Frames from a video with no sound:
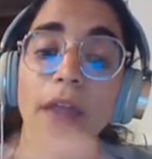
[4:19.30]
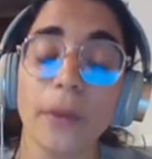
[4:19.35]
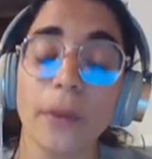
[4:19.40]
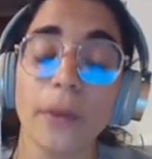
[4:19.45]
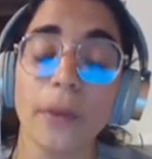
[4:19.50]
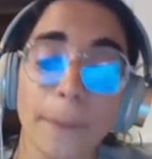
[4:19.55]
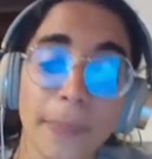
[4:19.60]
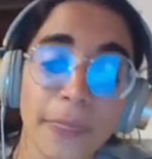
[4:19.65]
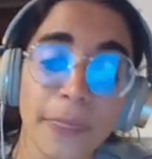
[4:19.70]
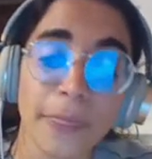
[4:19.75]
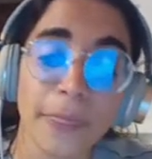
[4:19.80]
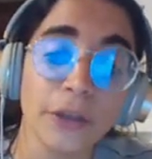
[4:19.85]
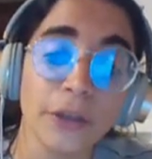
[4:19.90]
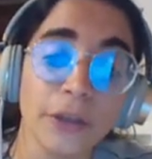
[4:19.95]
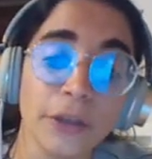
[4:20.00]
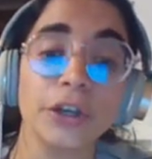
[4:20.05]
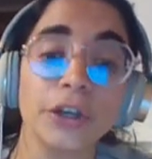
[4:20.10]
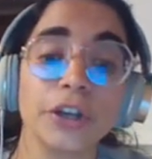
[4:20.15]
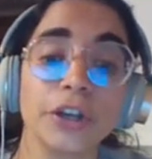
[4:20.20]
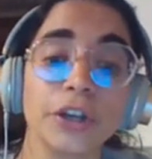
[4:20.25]

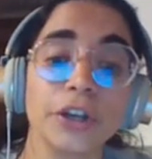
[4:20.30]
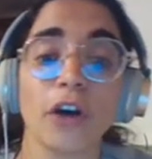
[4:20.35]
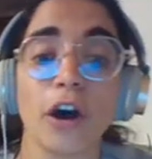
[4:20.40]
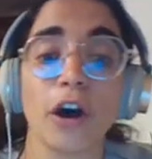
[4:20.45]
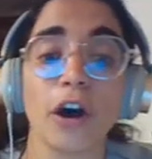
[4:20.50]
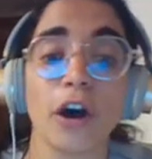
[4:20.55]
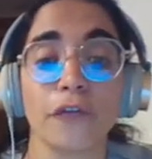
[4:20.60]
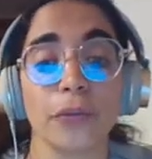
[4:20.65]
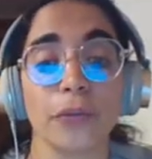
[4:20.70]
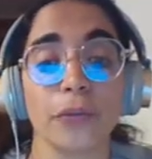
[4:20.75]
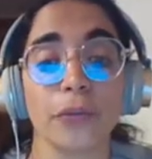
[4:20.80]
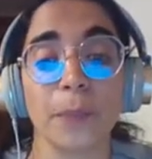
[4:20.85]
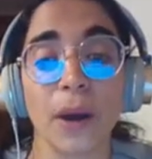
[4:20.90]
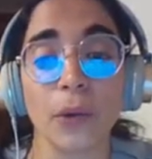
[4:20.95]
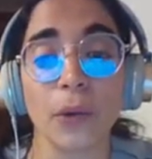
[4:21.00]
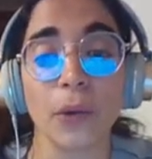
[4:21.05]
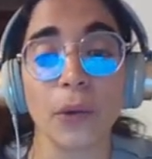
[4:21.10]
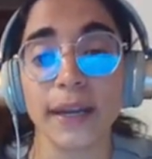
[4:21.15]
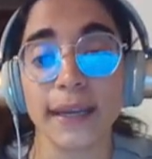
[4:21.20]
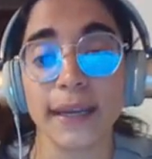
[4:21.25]
the unit of the
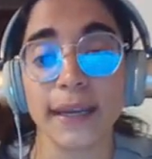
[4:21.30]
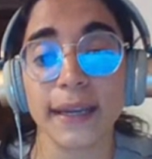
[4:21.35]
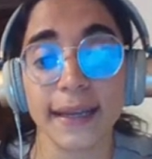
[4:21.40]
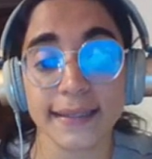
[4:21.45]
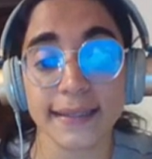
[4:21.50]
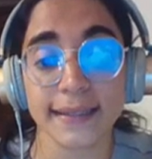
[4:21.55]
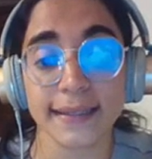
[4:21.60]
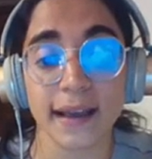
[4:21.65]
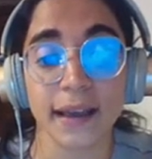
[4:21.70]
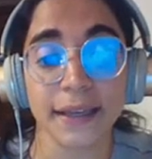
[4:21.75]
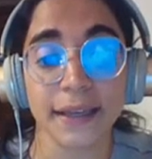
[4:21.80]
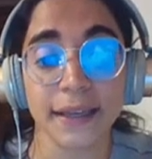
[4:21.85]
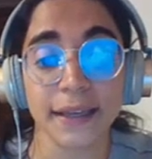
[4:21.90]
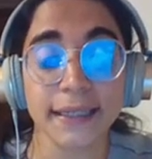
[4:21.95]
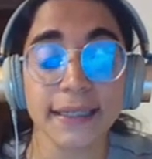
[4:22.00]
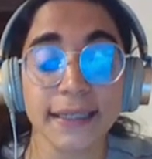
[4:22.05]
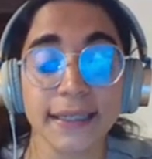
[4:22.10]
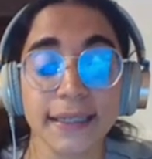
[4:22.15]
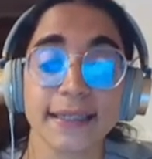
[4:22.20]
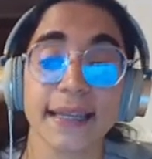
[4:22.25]
power in SI
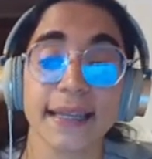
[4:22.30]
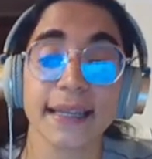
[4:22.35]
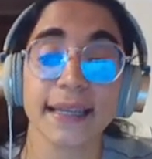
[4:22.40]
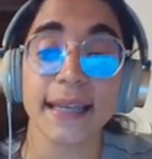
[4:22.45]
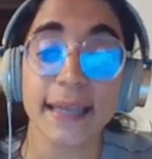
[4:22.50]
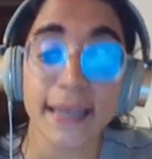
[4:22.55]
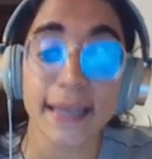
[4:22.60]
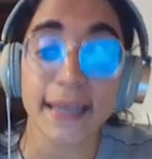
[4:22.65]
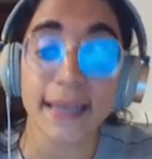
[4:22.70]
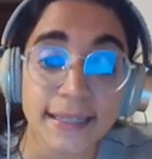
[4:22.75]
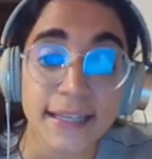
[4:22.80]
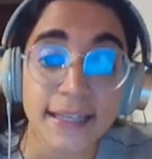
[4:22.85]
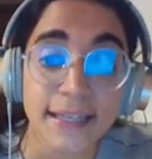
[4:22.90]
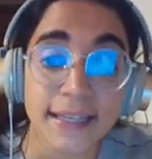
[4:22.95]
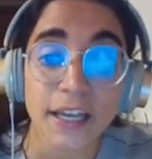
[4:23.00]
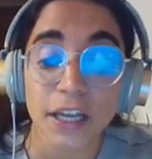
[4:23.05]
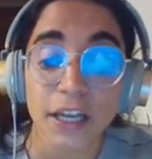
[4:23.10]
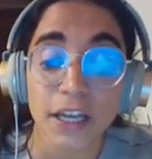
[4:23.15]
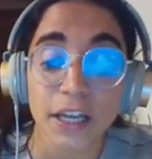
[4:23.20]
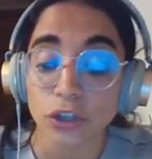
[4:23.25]
units
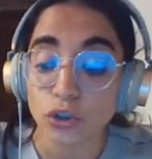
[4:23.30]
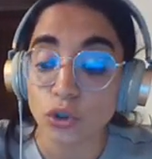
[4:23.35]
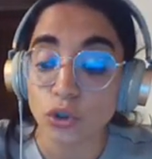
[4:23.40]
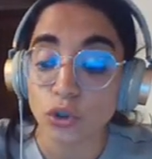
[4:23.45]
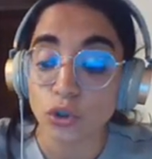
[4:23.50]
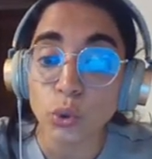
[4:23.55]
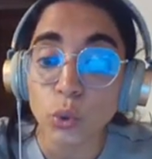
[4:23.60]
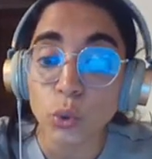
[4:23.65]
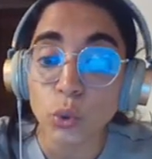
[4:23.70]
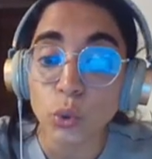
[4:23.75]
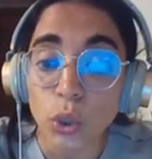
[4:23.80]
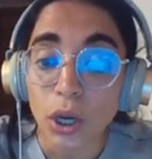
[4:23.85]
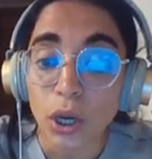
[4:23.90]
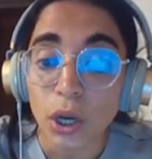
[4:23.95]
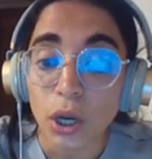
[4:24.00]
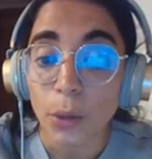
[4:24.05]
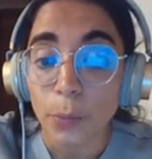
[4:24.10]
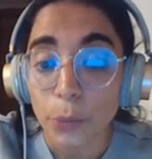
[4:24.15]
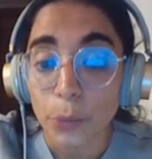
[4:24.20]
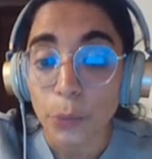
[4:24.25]
is
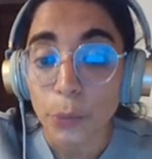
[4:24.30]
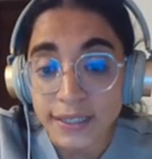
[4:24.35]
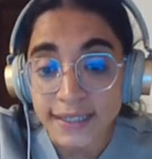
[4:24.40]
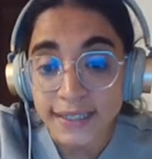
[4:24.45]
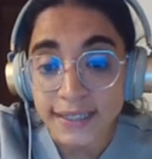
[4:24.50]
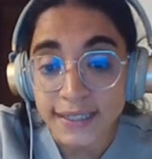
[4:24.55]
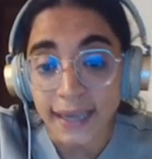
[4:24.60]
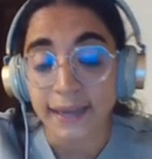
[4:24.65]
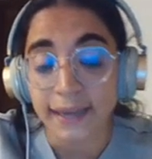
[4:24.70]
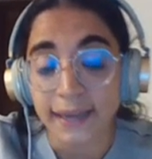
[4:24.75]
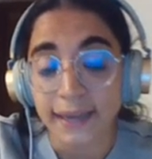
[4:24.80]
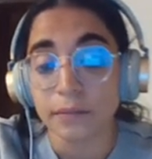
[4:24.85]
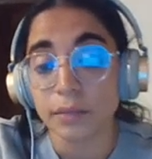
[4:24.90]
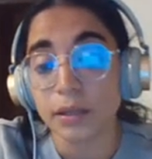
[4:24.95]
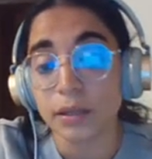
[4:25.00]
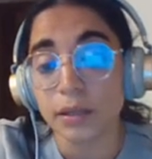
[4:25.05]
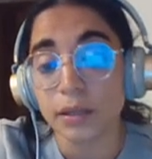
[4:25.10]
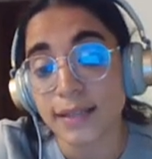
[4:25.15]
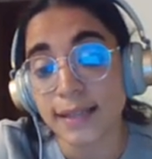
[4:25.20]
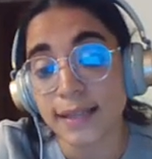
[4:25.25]
joule per
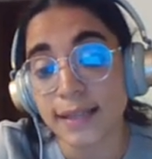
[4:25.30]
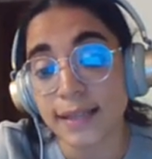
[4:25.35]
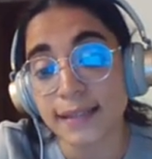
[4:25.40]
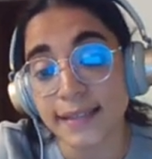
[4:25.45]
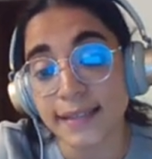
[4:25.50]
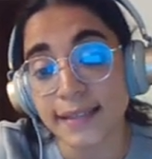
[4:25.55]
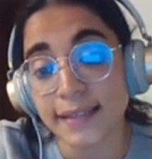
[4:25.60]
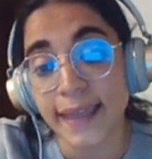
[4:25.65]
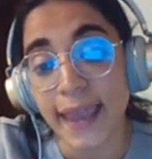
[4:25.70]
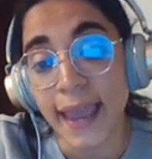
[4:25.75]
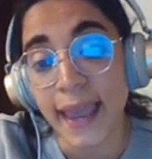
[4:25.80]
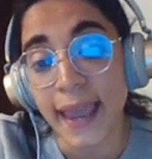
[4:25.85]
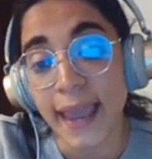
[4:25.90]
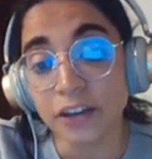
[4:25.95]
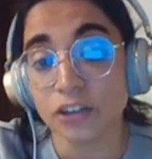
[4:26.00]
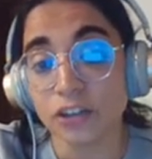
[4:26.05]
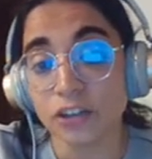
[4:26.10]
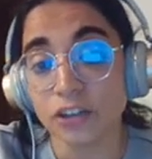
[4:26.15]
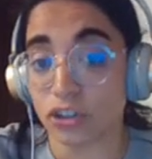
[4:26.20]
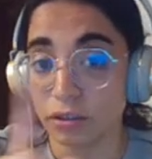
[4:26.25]
second, because it is the
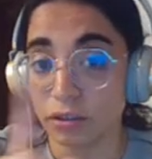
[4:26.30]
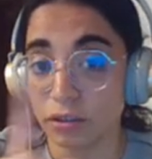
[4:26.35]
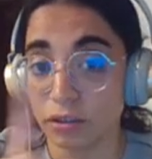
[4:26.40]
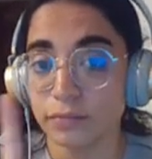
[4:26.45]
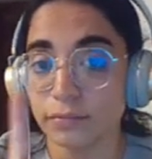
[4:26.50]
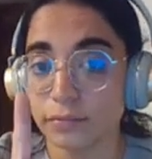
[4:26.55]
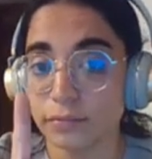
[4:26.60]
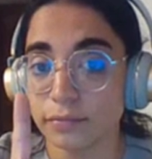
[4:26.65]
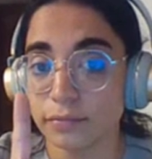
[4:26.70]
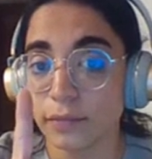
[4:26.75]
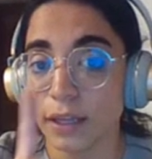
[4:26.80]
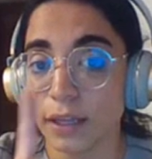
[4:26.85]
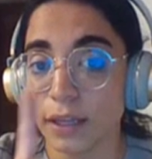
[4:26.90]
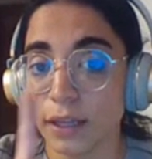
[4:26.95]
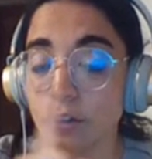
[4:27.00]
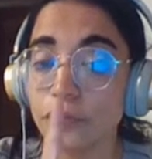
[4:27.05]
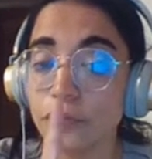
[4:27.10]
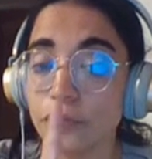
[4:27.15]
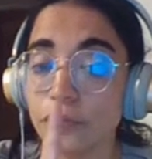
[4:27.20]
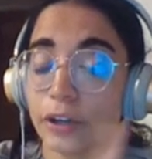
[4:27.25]
energy.
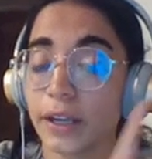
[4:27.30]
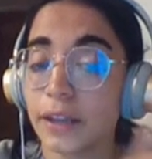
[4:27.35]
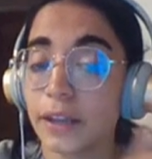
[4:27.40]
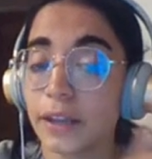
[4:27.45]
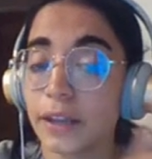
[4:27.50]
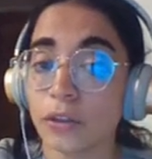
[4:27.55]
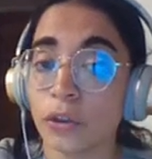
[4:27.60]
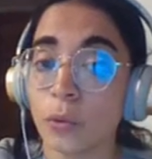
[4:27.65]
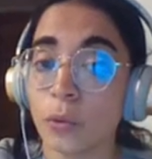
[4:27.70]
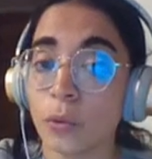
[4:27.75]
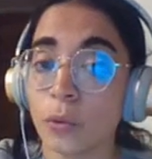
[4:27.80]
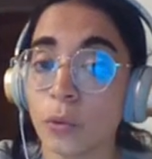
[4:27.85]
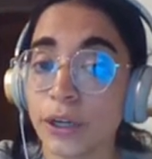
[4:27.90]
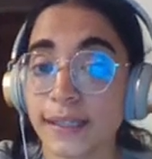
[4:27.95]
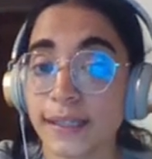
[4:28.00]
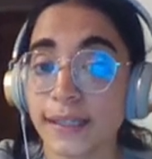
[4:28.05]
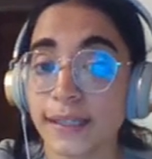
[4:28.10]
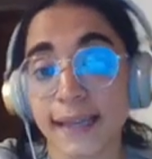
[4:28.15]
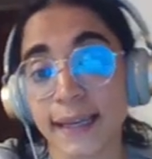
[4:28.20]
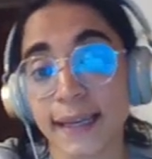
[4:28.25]
And don't forget that the
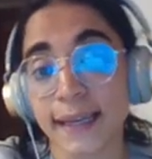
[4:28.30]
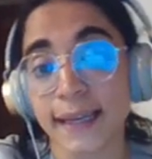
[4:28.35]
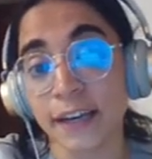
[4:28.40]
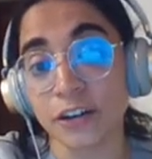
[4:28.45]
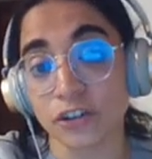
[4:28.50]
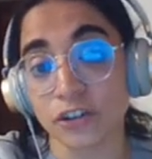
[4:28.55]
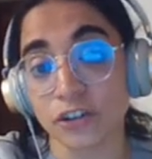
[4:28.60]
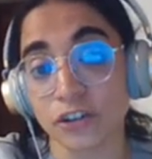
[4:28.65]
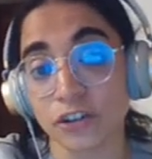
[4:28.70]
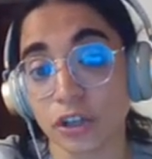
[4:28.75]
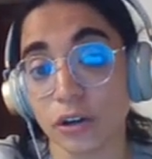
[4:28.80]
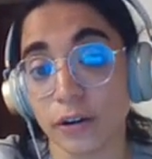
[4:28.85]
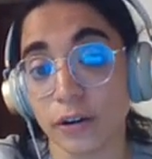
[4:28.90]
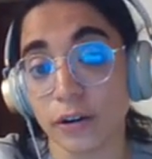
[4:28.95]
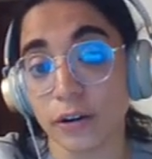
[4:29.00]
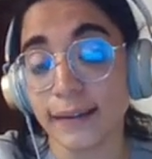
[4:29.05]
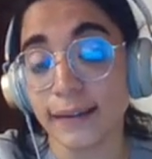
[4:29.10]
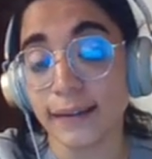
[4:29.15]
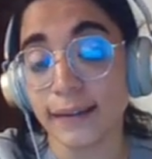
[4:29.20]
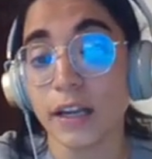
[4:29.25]
work is an energy,
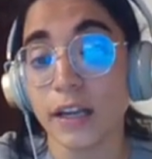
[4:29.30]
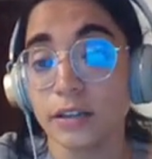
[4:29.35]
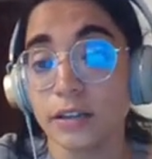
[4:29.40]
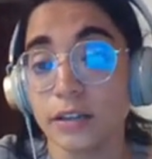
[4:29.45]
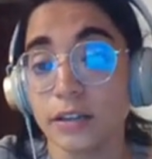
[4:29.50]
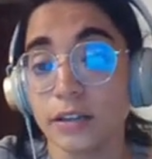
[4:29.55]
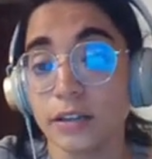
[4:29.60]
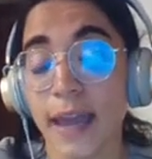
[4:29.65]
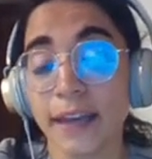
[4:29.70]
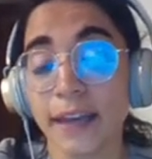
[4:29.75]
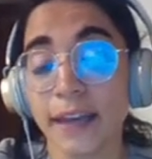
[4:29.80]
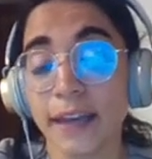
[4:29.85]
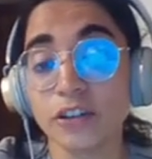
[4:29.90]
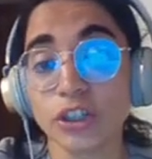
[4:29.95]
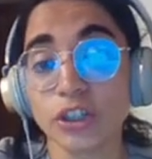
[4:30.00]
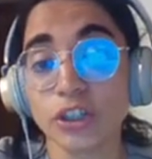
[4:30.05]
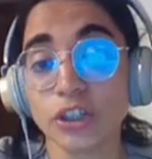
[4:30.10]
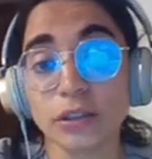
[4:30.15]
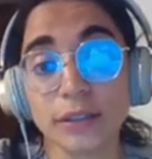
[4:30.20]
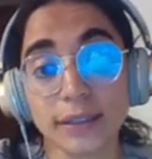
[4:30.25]
all right? So the
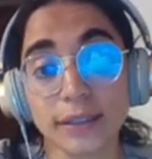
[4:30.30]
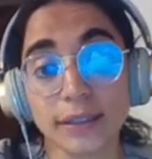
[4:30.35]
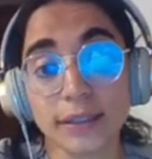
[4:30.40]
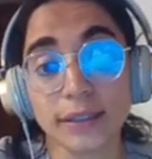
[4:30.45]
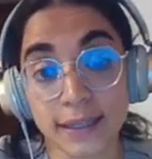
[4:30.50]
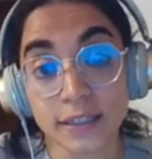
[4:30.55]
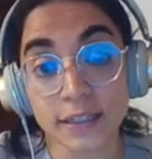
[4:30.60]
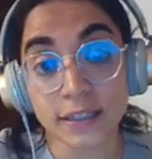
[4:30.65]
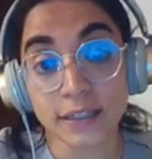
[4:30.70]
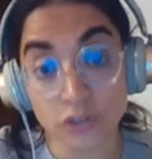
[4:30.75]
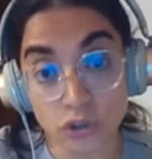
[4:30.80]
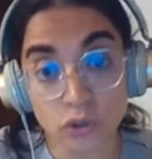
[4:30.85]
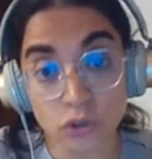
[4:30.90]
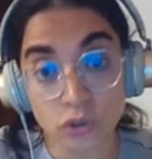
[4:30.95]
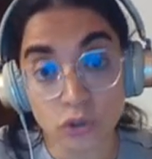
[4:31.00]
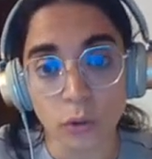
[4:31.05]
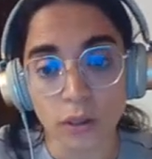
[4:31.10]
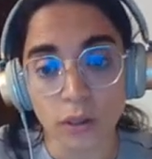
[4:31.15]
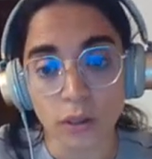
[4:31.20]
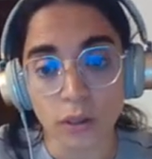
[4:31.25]
energy unit is
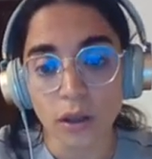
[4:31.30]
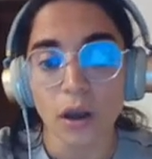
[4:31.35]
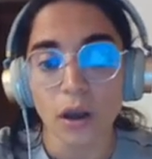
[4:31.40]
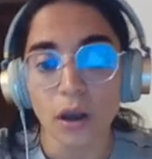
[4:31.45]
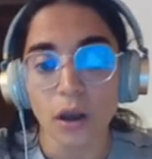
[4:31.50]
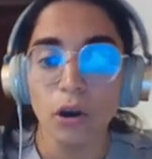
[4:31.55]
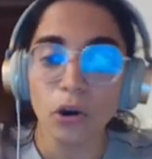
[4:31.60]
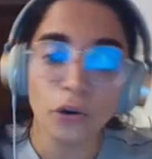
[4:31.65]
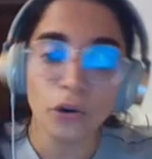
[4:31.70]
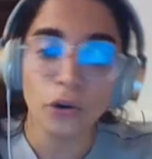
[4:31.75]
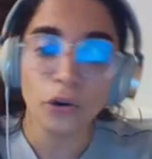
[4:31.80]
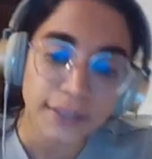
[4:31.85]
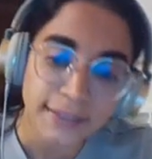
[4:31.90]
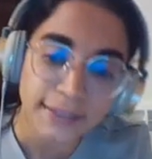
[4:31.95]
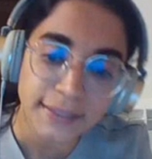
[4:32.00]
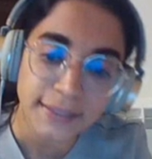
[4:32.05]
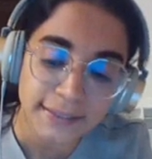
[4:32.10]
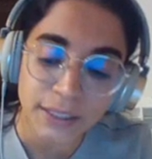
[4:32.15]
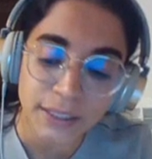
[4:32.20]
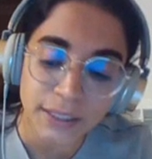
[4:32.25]
joule
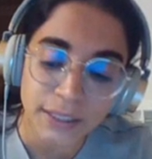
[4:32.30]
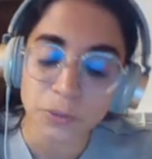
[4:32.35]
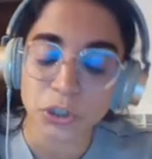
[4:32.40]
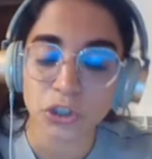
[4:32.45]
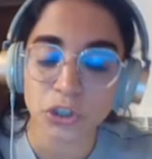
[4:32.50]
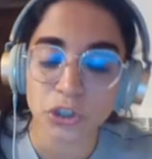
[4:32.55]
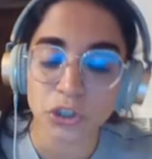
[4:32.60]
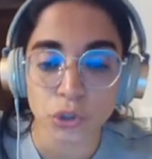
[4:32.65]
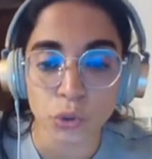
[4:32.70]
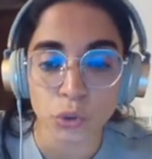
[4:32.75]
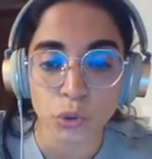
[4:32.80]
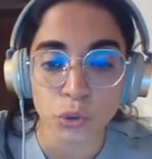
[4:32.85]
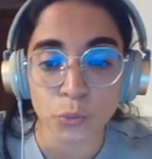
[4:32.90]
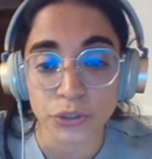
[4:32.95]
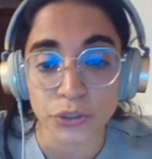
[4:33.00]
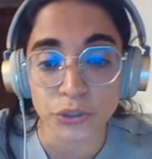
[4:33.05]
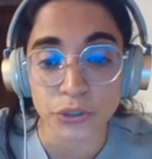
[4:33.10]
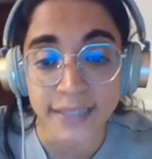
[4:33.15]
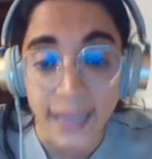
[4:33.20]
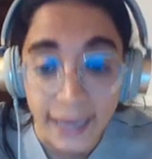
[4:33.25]
over dt, which is
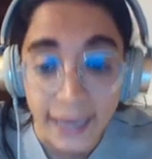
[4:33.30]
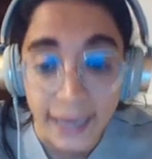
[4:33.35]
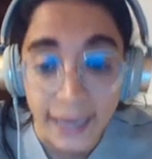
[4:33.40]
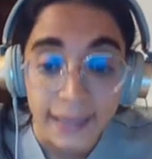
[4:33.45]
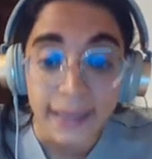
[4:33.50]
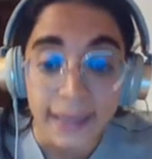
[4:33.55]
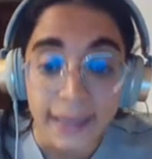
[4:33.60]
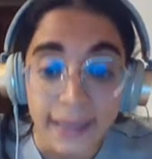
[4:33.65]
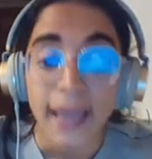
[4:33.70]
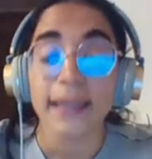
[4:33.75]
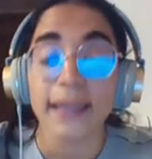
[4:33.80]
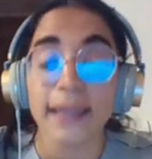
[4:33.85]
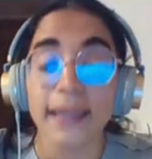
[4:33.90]
joule per second.